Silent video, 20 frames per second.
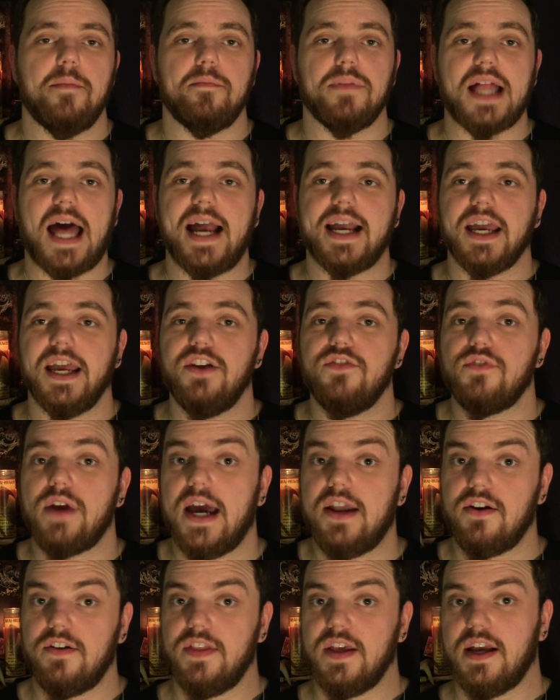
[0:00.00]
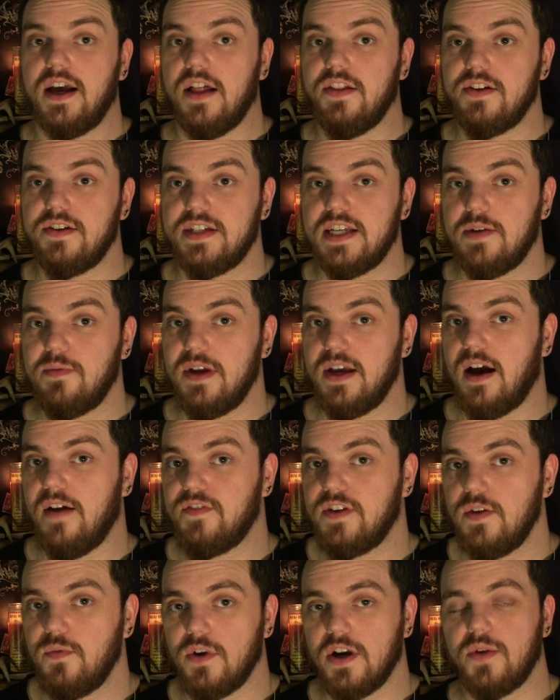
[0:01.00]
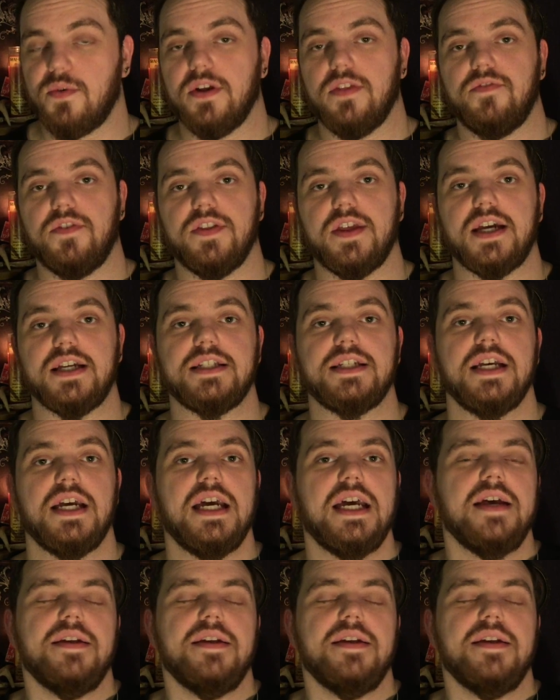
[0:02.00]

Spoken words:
Black and red are the colors that we often work with for this.